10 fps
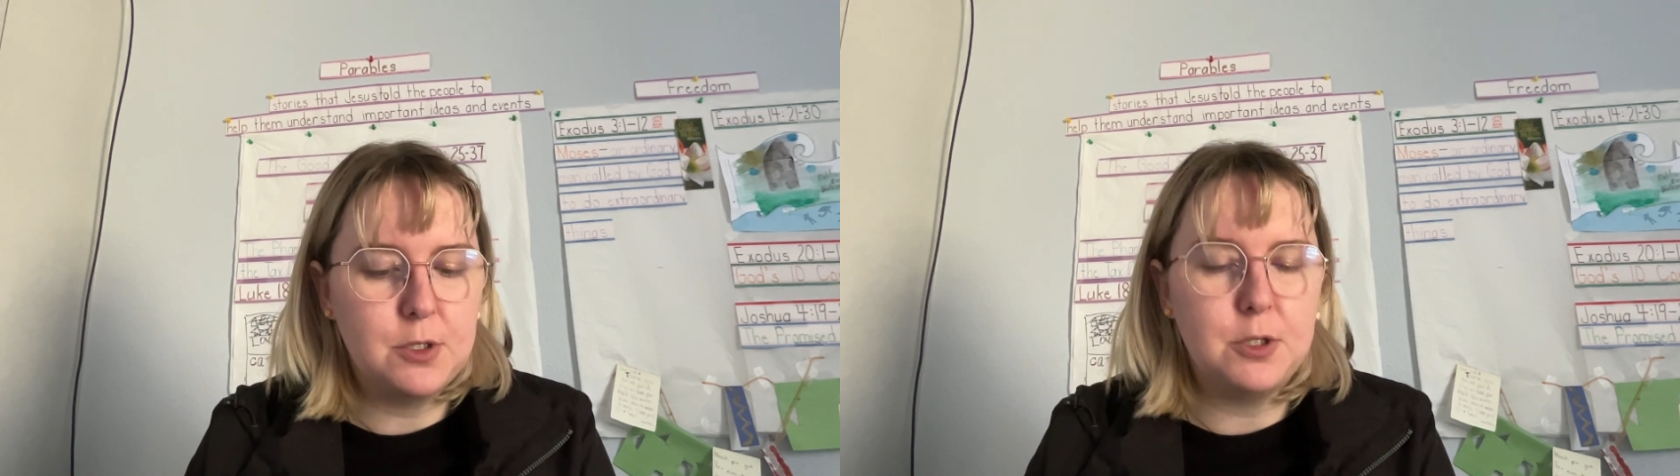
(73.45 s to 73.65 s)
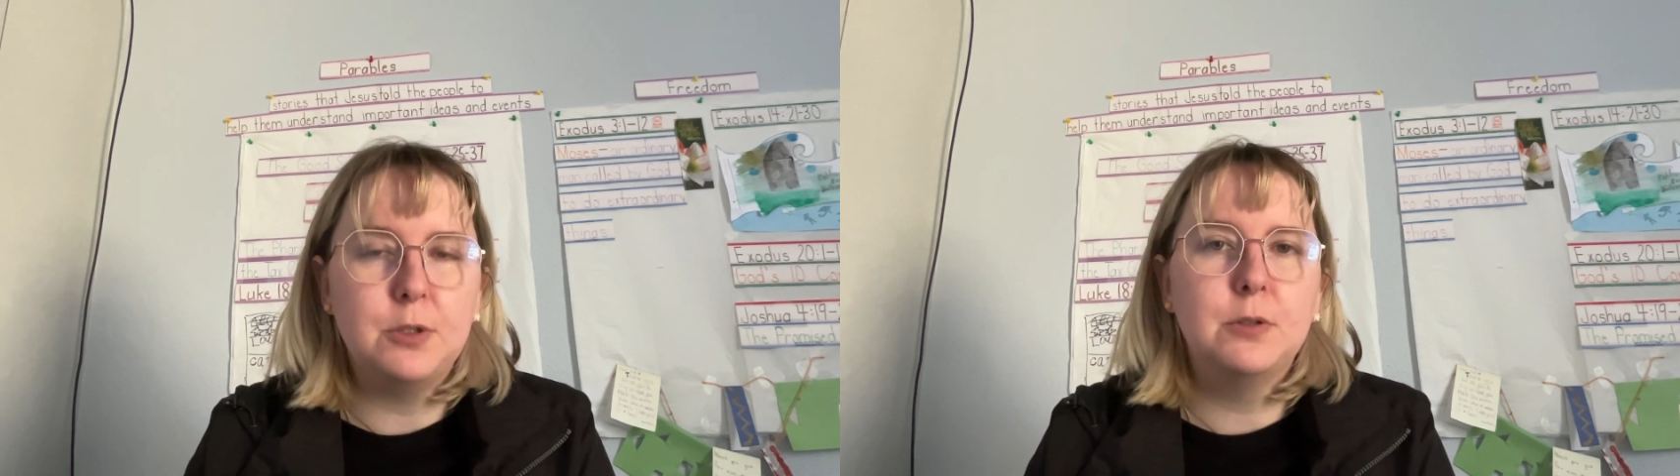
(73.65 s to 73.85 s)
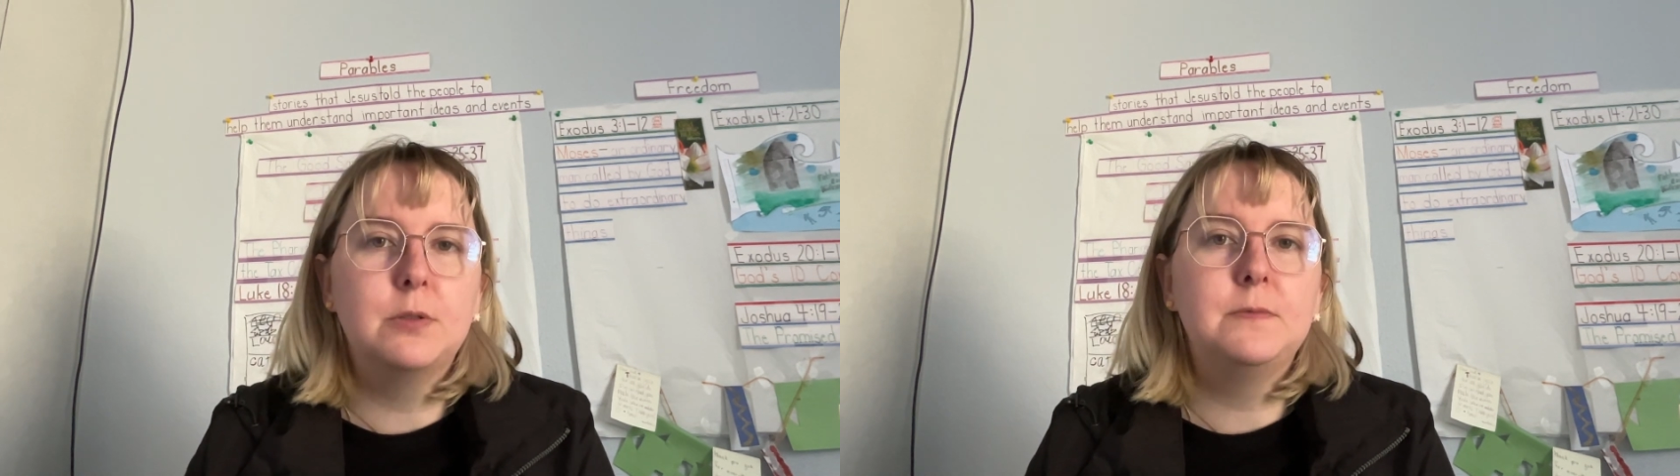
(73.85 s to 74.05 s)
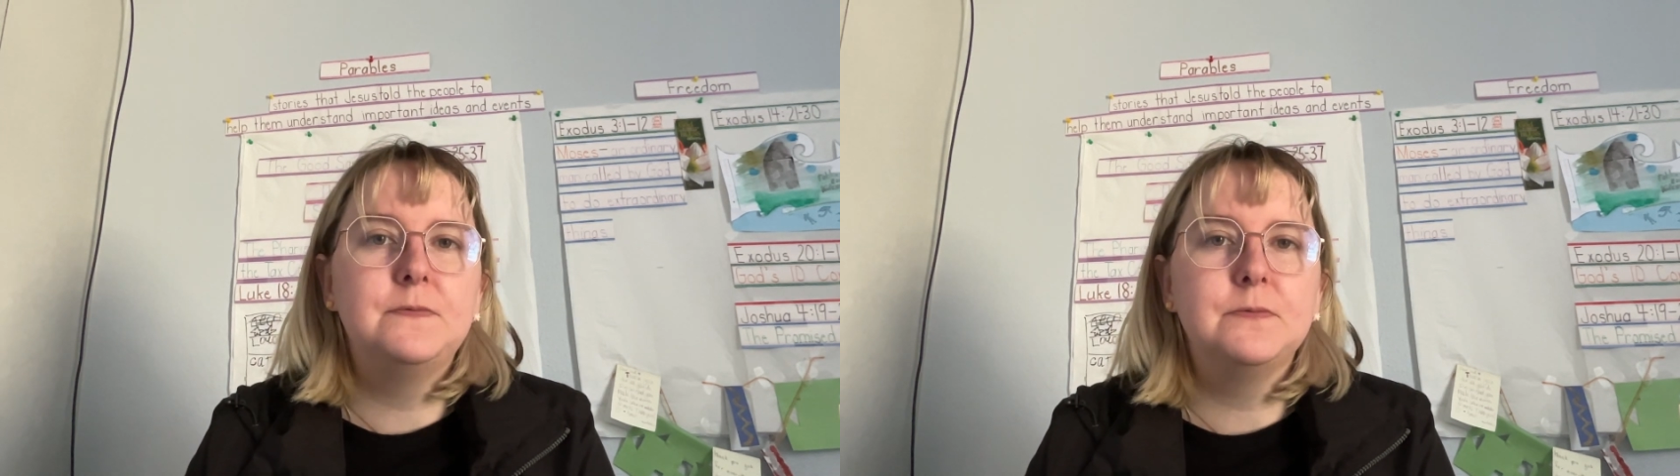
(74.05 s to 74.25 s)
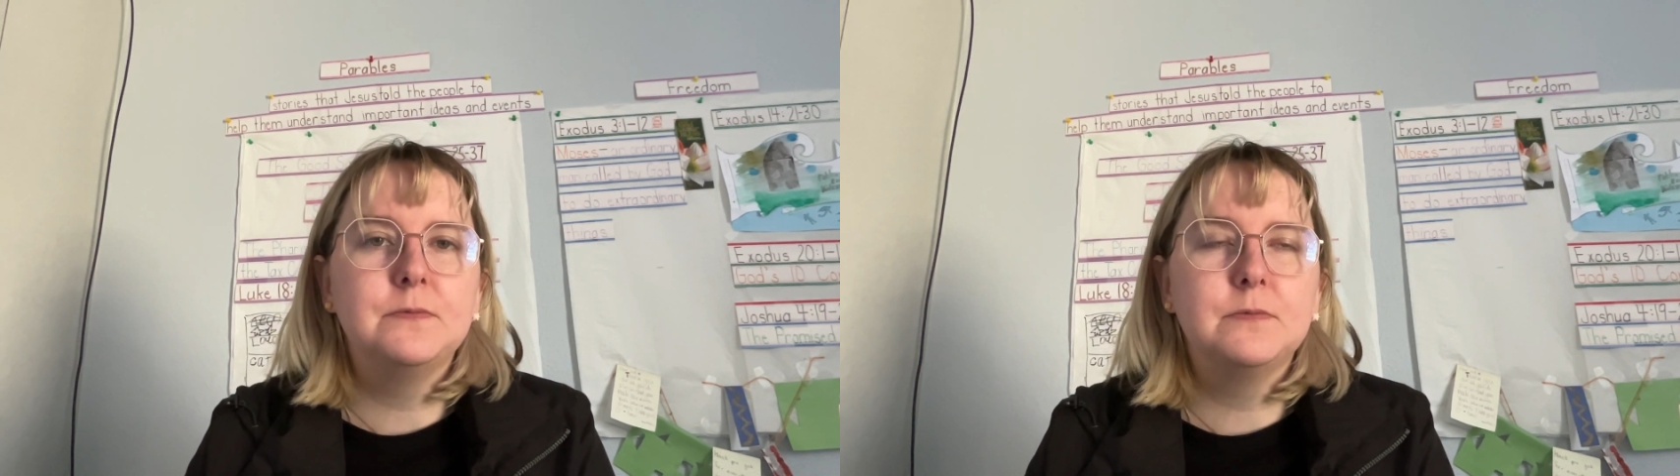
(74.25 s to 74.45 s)
do,
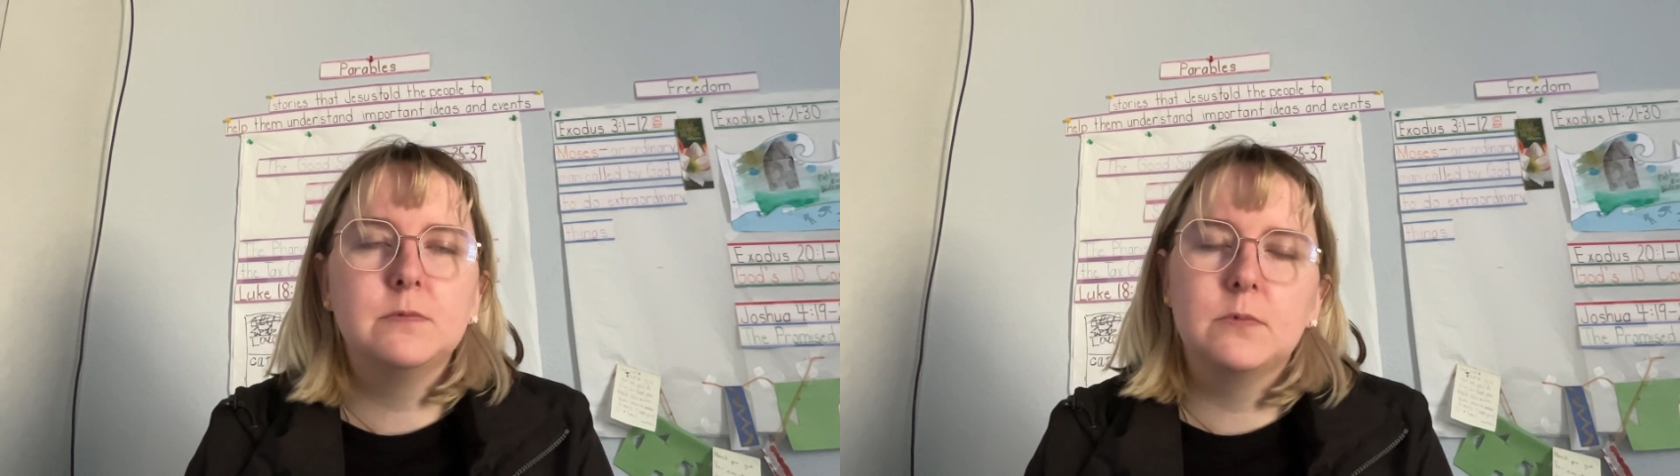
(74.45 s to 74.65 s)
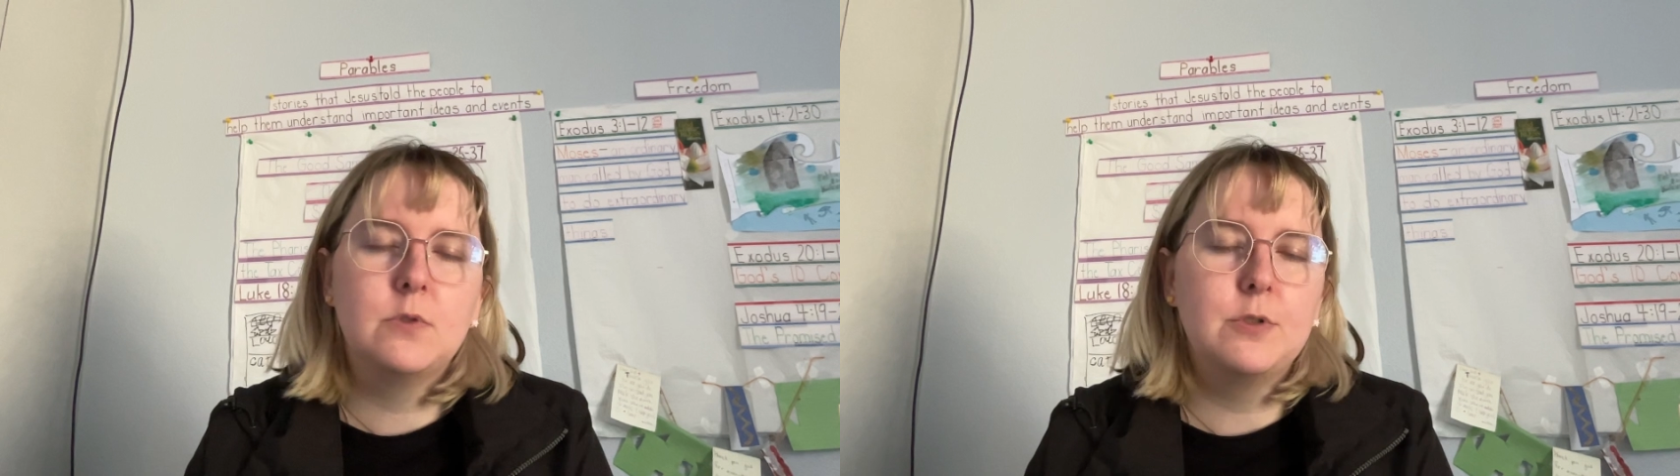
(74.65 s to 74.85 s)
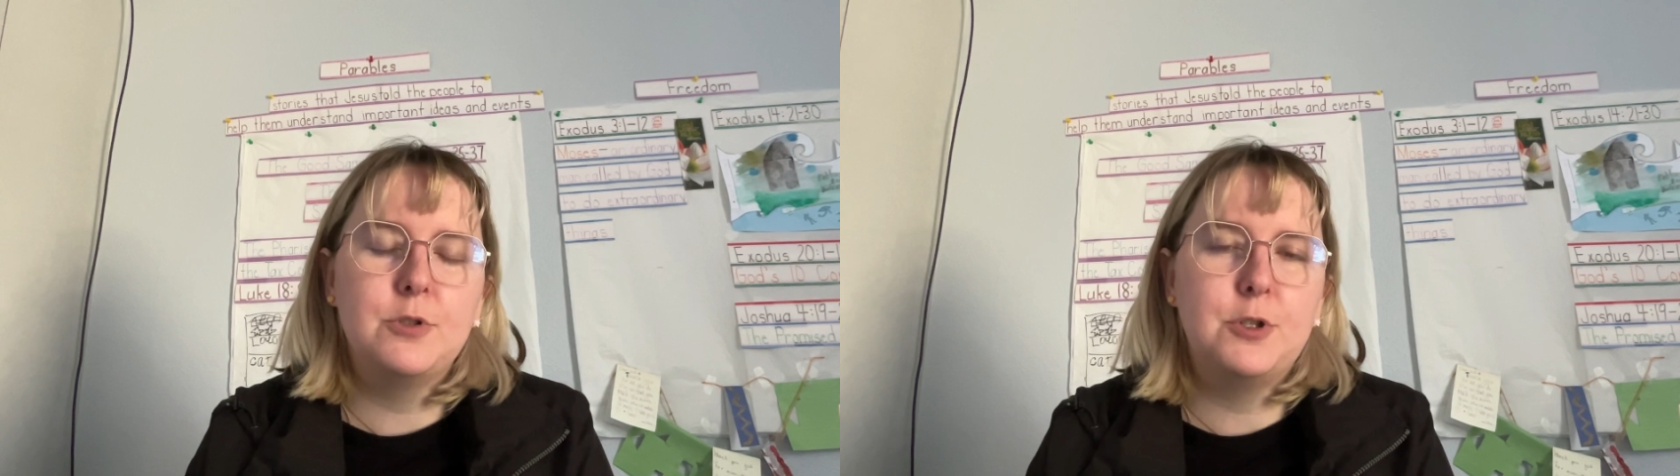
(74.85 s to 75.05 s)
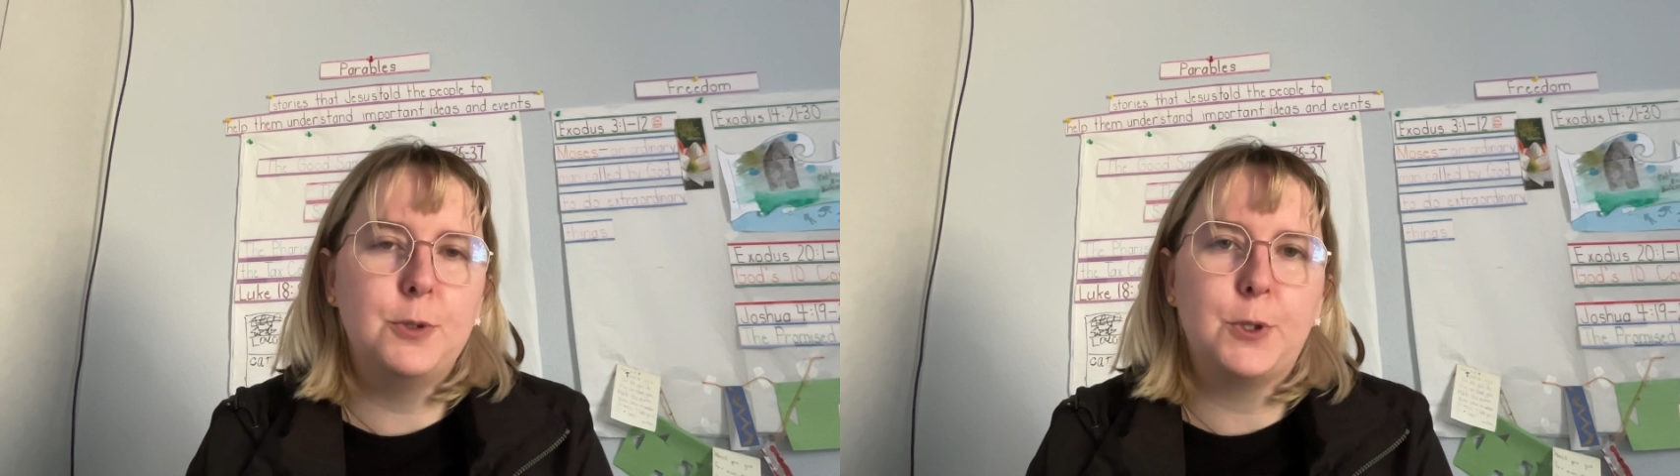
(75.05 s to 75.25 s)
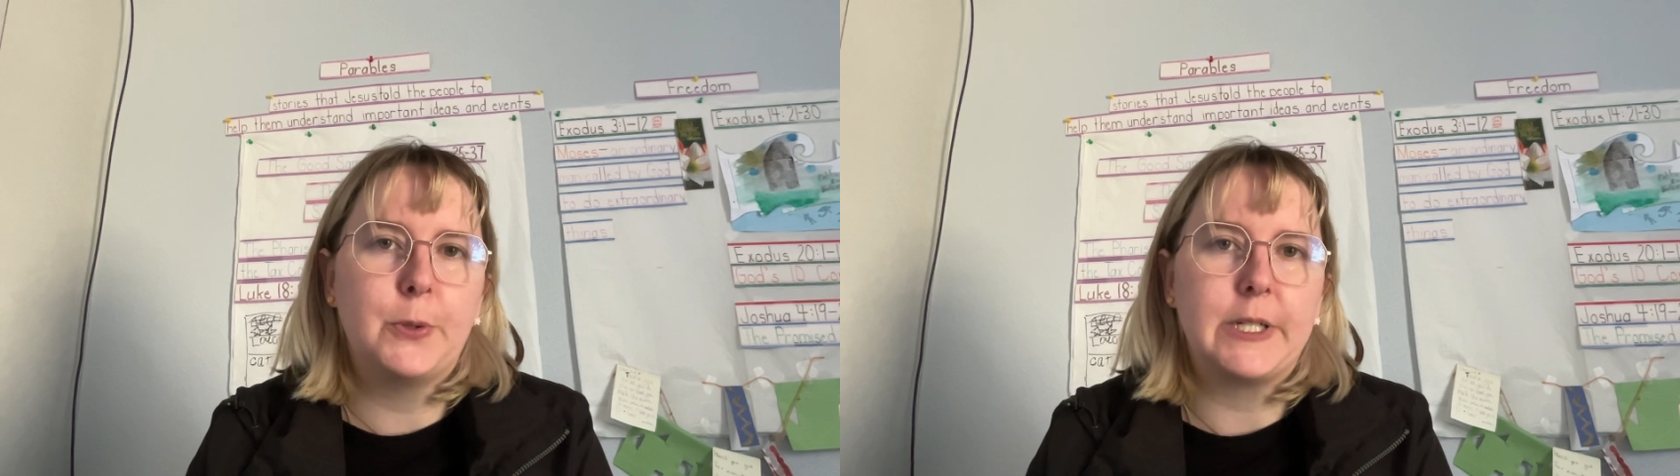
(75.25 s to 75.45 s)

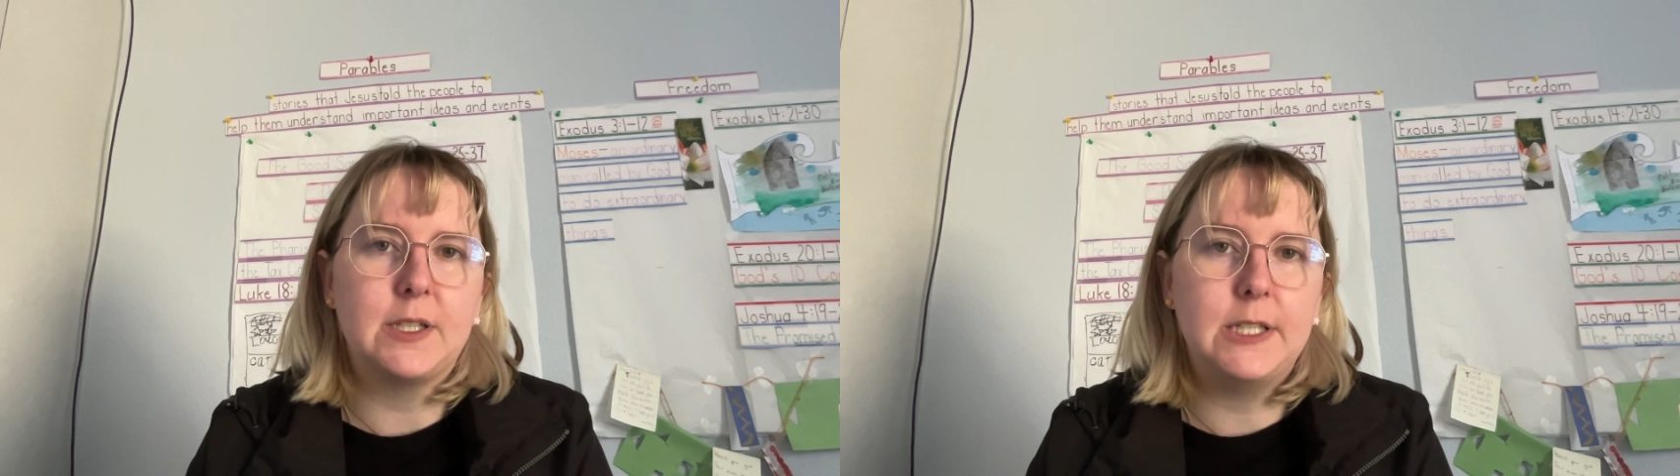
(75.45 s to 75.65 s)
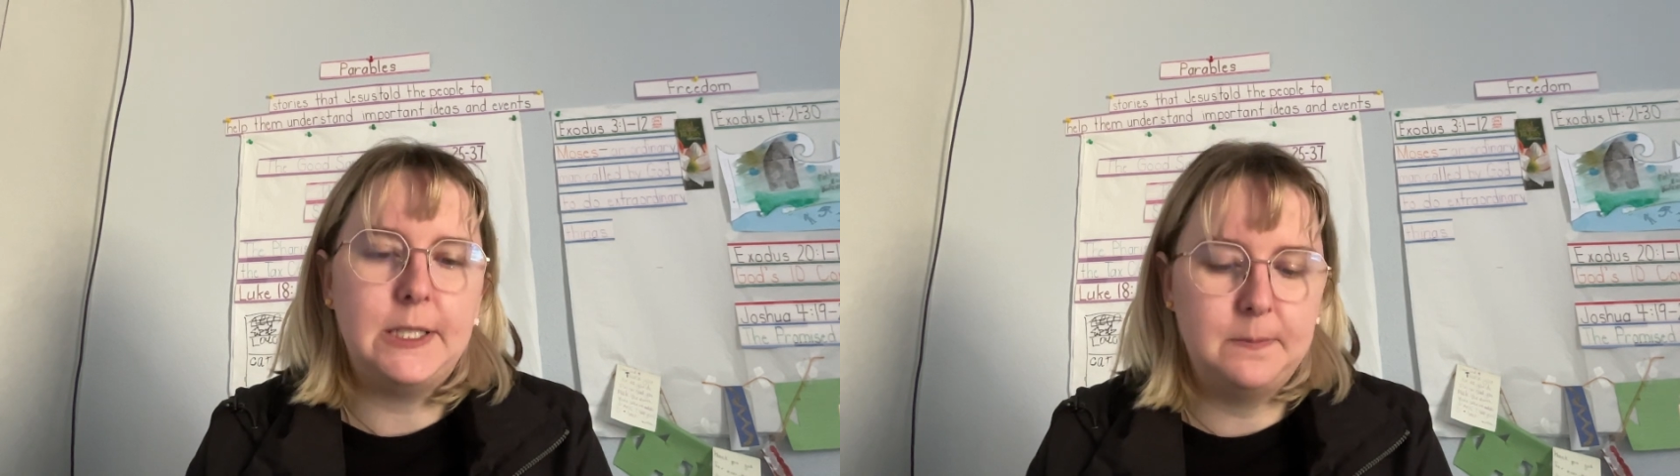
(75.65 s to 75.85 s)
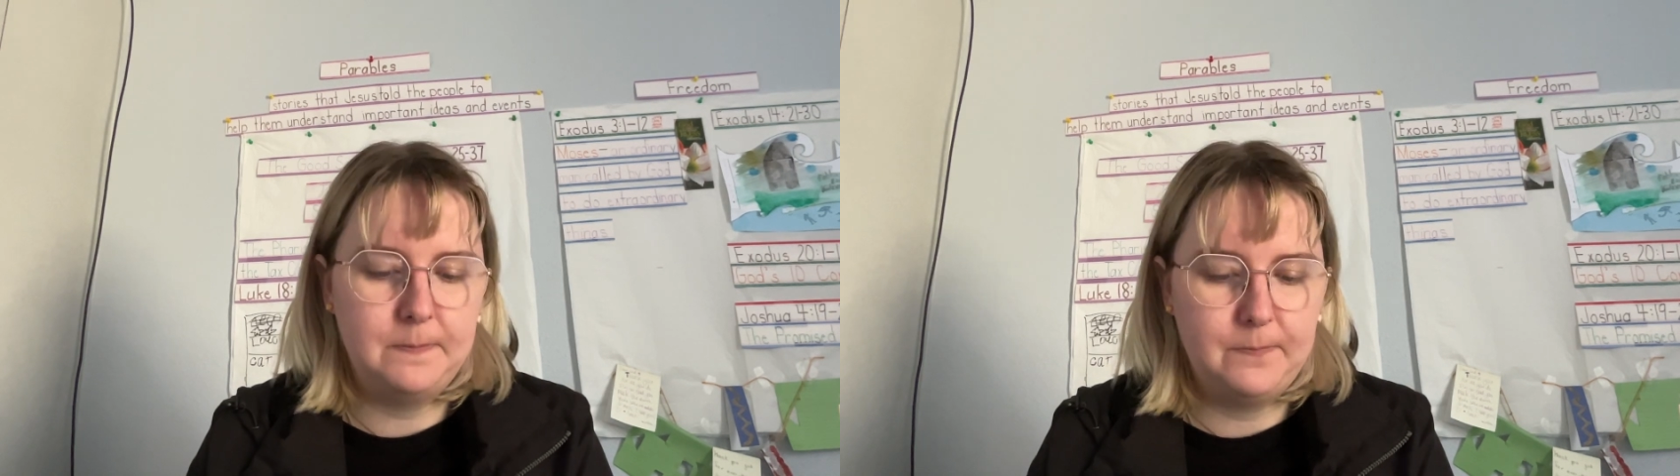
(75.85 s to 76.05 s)
do quickly."